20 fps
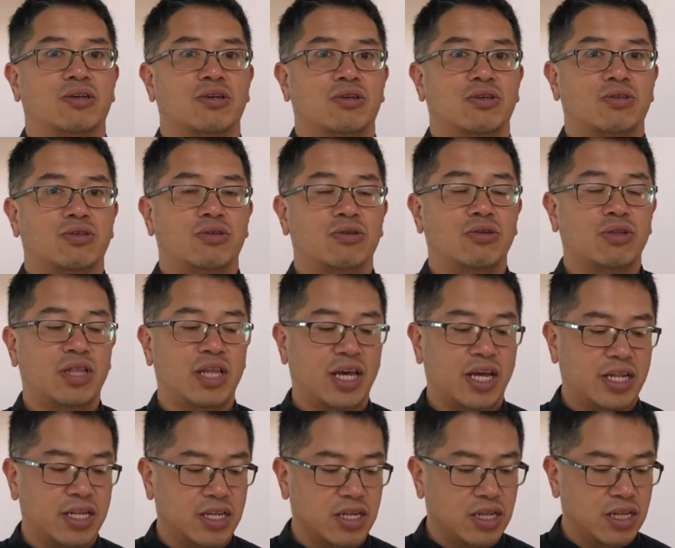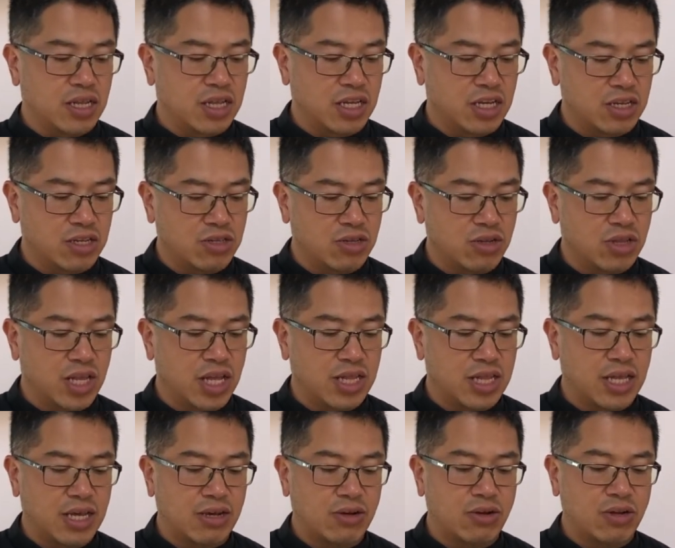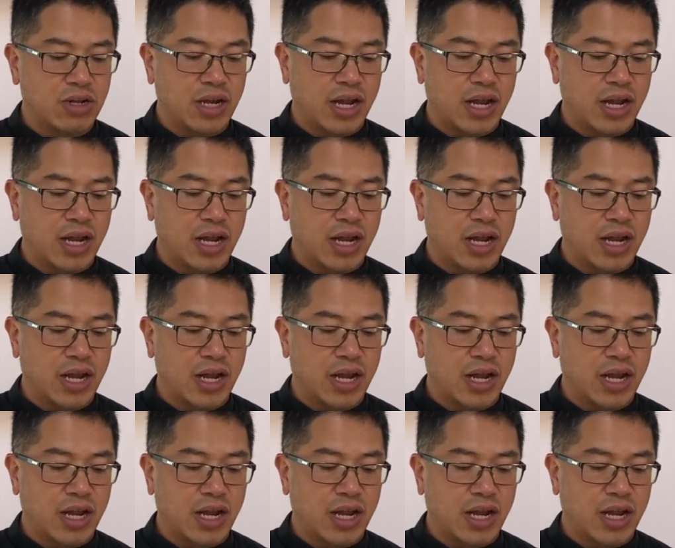so that the, so that they could